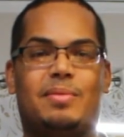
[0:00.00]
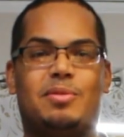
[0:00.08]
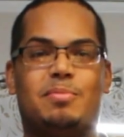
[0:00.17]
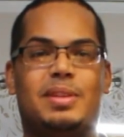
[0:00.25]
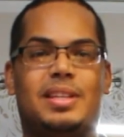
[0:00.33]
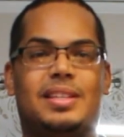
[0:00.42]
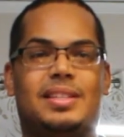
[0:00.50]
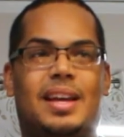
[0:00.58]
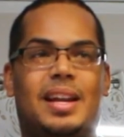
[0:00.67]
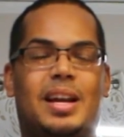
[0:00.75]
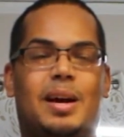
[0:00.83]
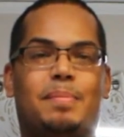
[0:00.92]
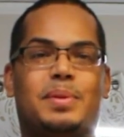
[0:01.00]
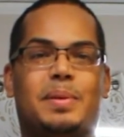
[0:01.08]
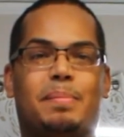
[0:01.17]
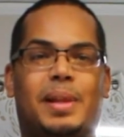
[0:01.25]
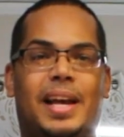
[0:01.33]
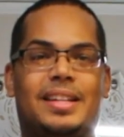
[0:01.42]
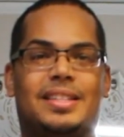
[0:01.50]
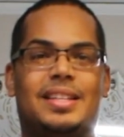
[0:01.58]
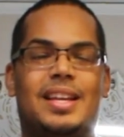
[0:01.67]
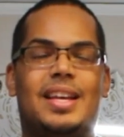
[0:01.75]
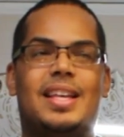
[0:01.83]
will be setting up some plants